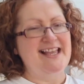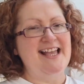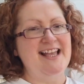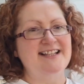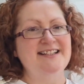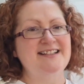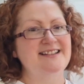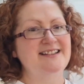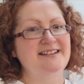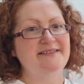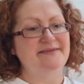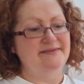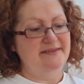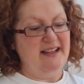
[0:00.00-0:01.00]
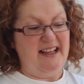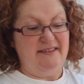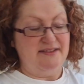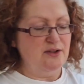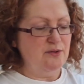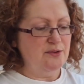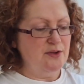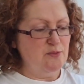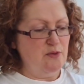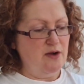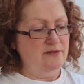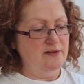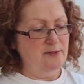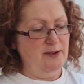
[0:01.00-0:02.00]
I've sold the
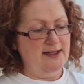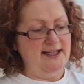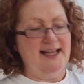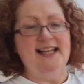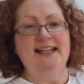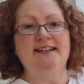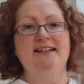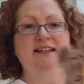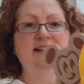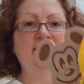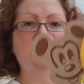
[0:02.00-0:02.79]
waffle one I had,